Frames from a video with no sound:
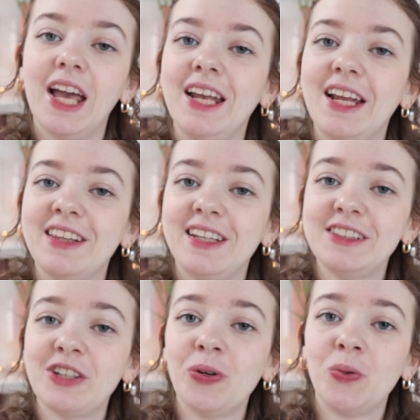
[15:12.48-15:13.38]
And then
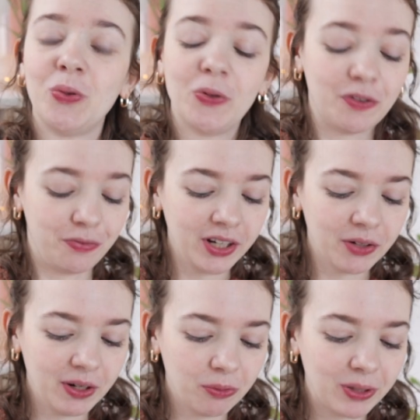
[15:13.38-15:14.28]
these are all the
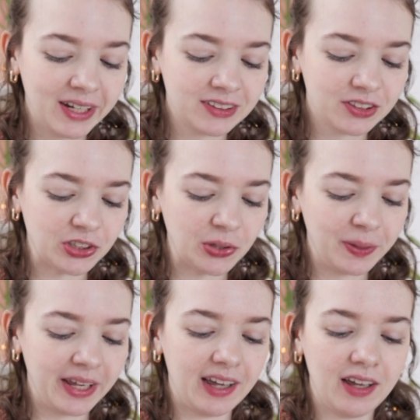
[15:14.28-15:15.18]
fingering weights. So
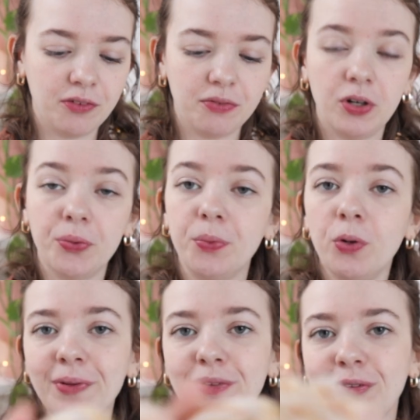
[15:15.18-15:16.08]
we have a walnut